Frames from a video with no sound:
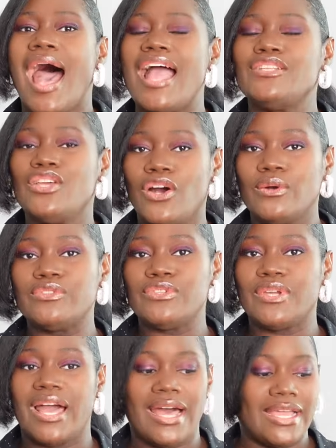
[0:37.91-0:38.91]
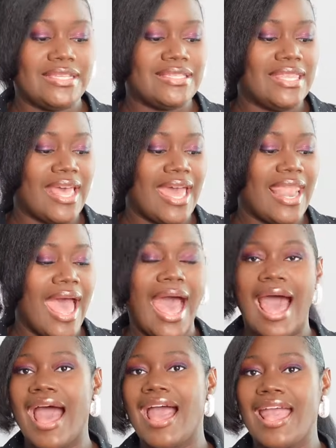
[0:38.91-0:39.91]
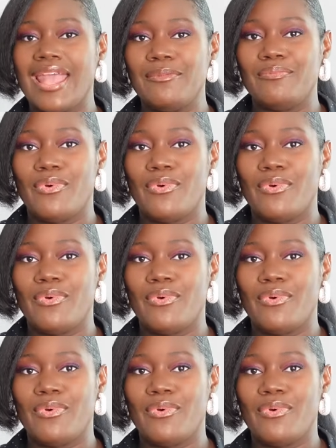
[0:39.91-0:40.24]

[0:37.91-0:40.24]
I told you guys that I